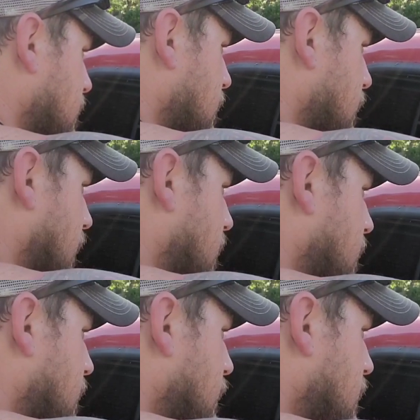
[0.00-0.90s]
You were already
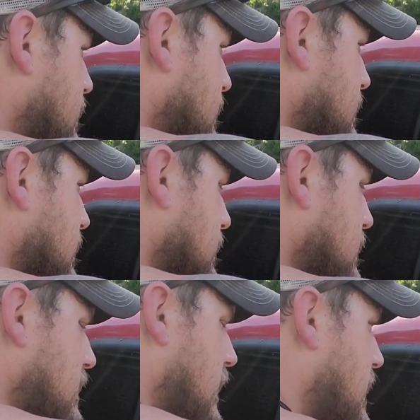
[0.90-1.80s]
in there once. You know
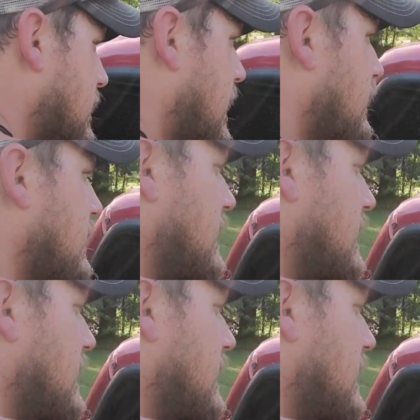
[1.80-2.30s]
your way around.